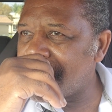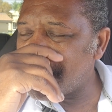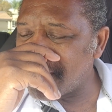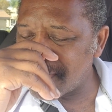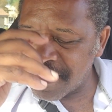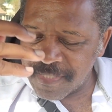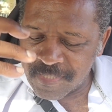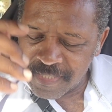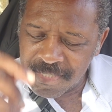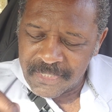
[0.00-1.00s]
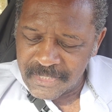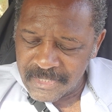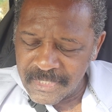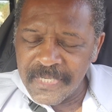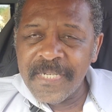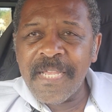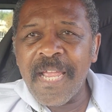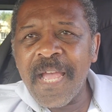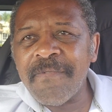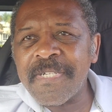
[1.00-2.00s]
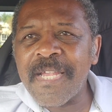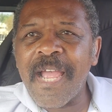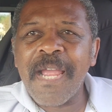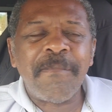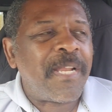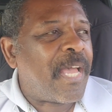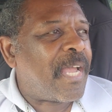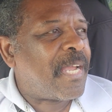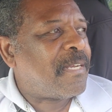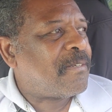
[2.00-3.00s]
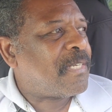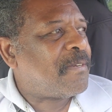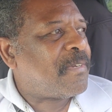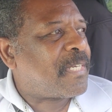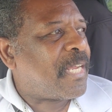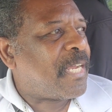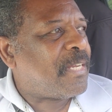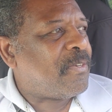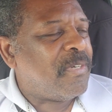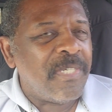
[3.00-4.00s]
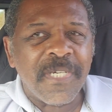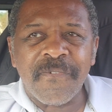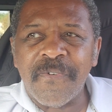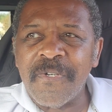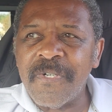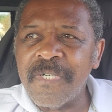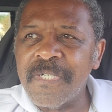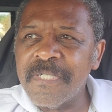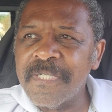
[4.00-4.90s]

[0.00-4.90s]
things get sketchy. They have a timeline on everything you look for.